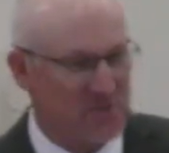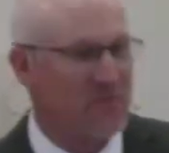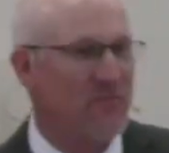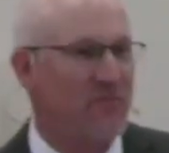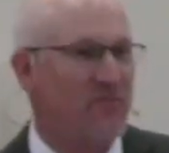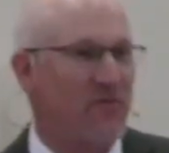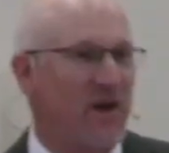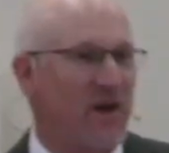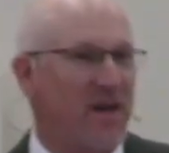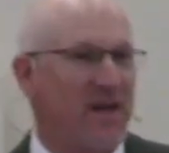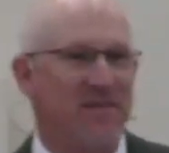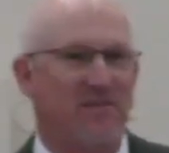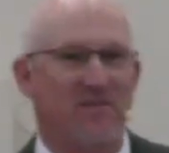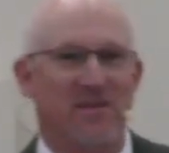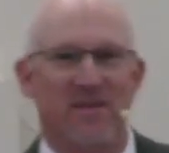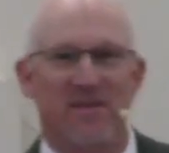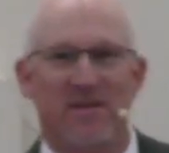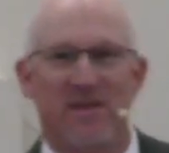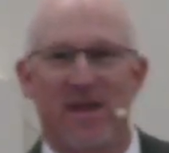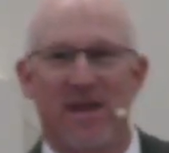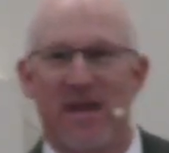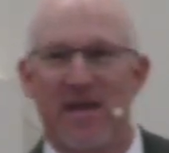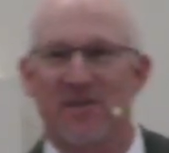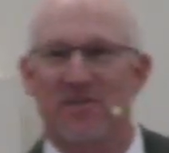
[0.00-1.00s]
faith that
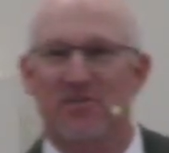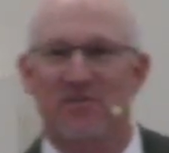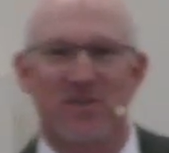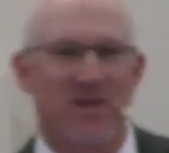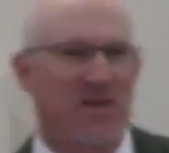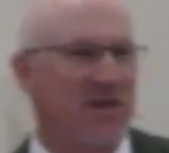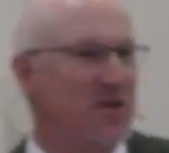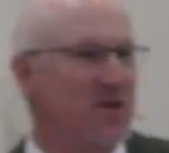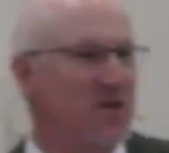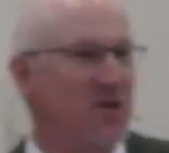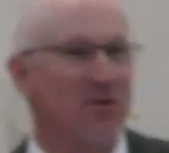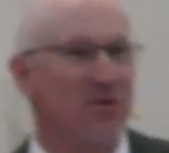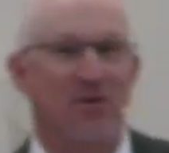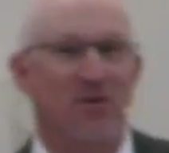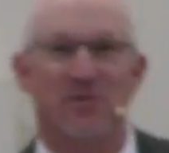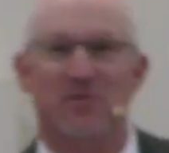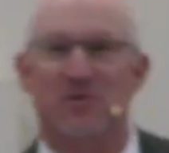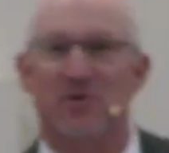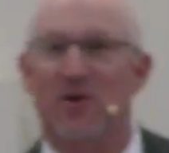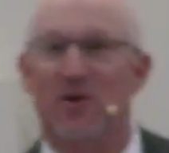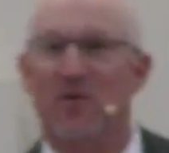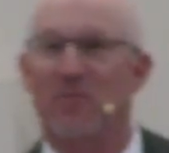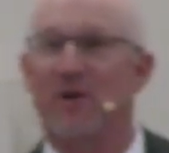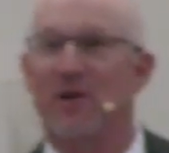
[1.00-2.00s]
the AC unit's
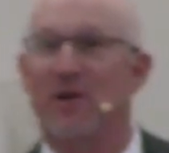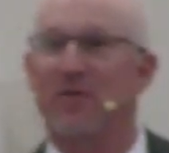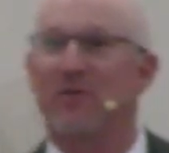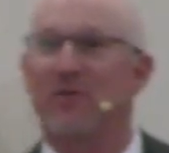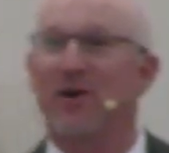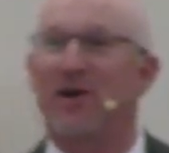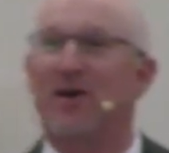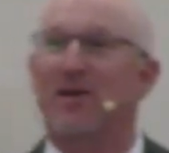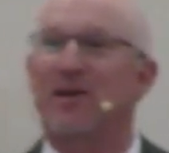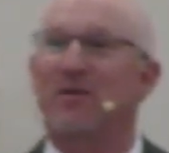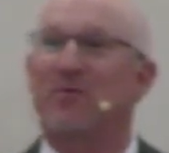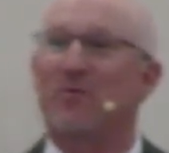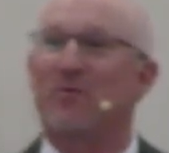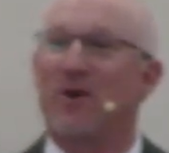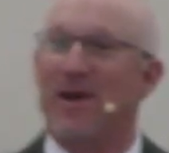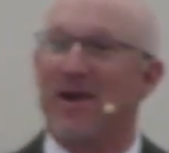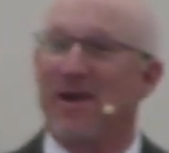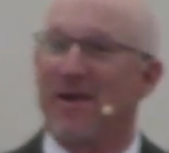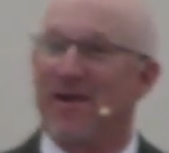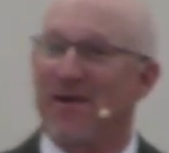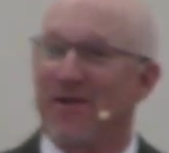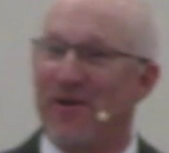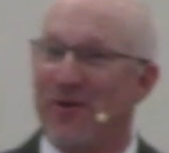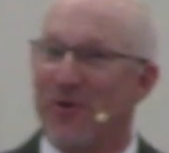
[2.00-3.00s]
going to be running
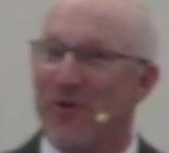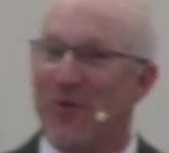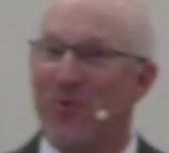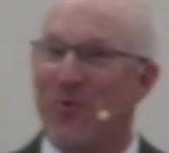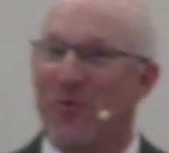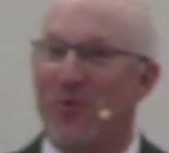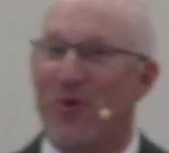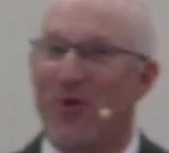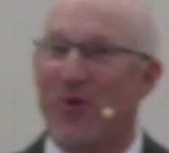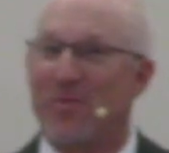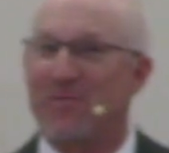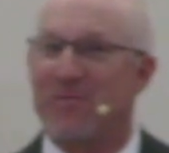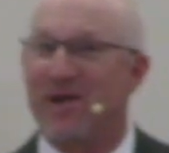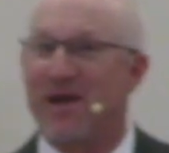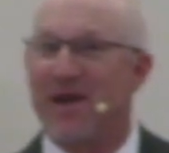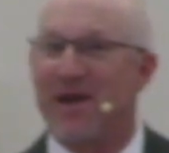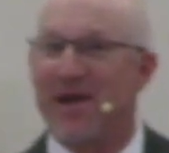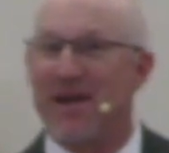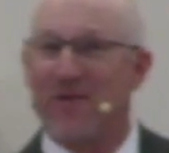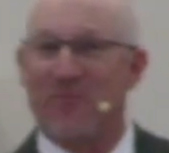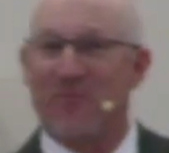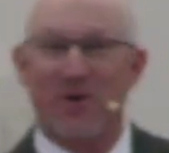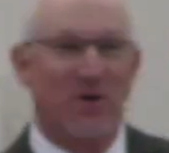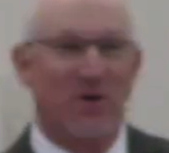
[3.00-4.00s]
well on a warm day
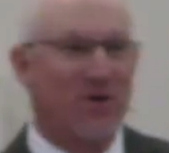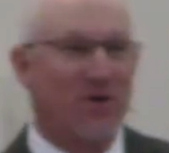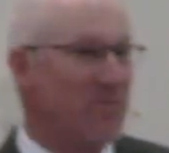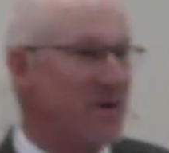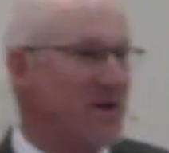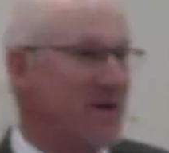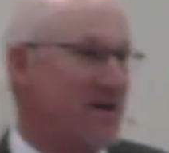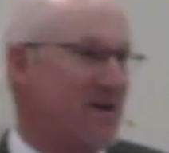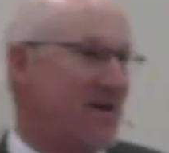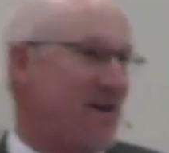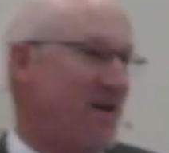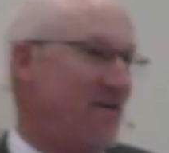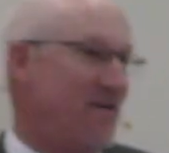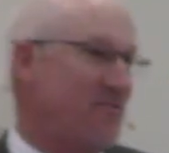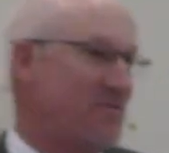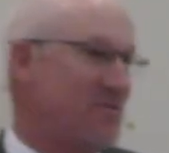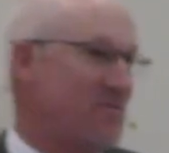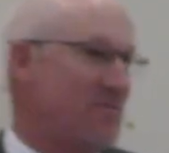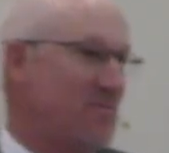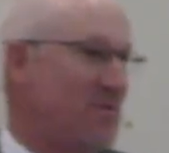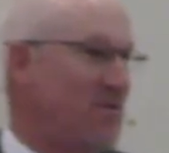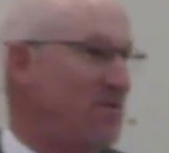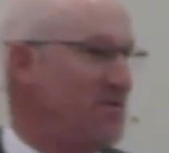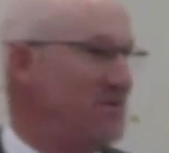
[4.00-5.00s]
and we're going to be
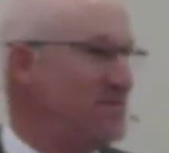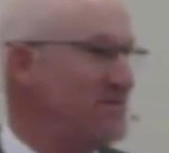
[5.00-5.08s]
comfortable?